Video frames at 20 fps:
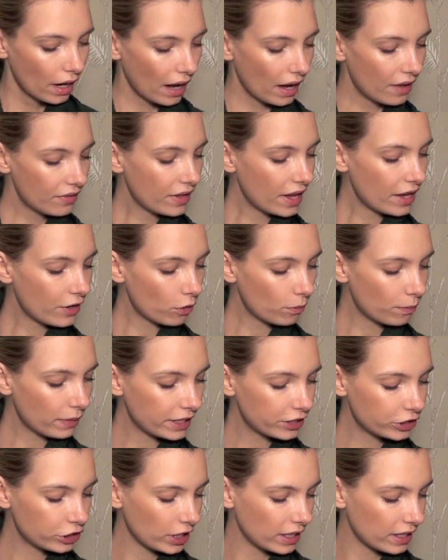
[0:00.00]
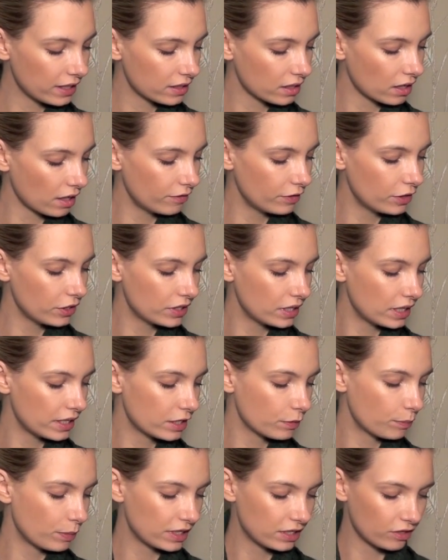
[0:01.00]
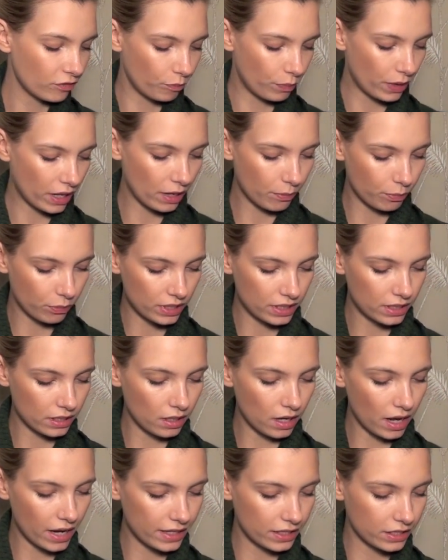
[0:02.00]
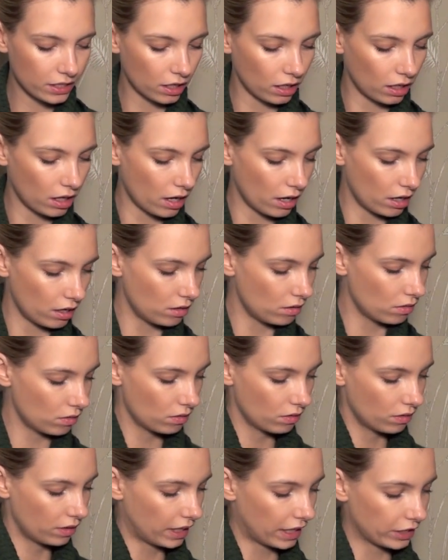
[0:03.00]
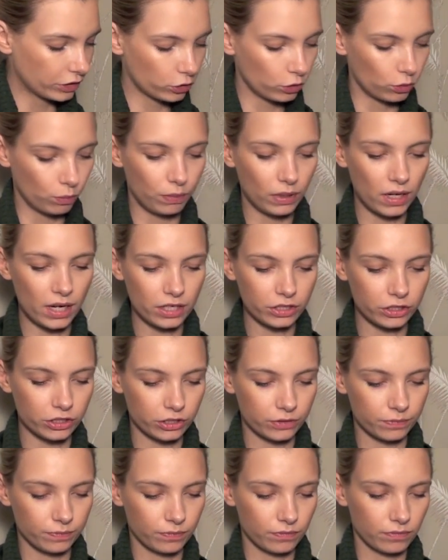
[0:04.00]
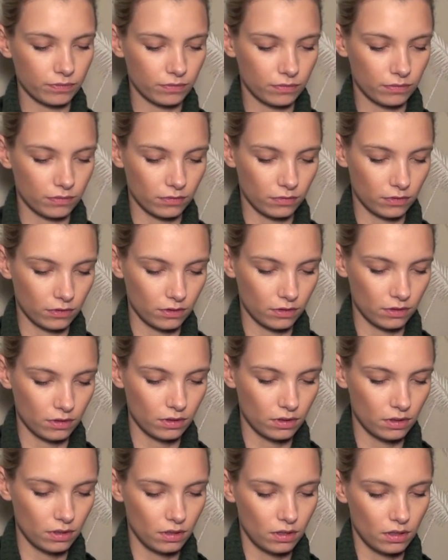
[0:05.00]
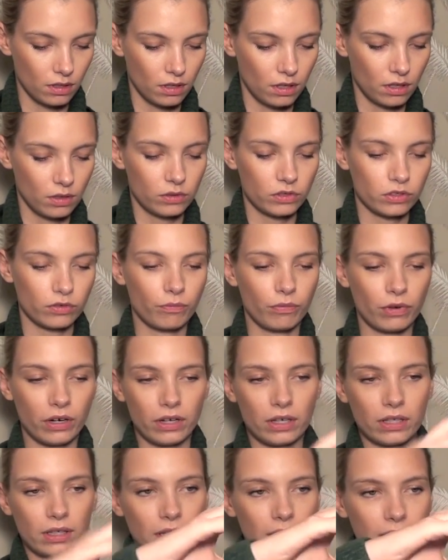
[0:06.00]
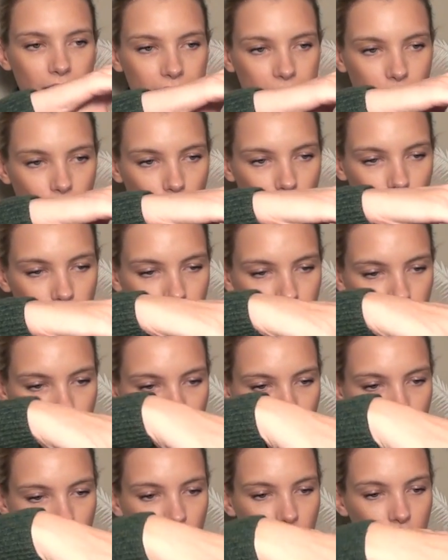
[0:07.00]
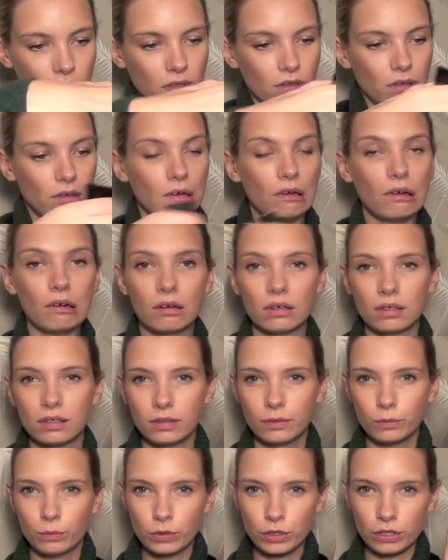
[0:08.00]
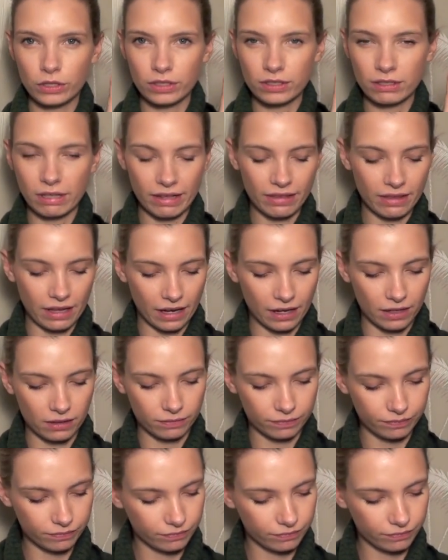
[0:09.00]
And then on my cheeks I've used a little bit of Burberry's Light Glow Natural Blush, which I've broken the lid of, oh, which looks like that.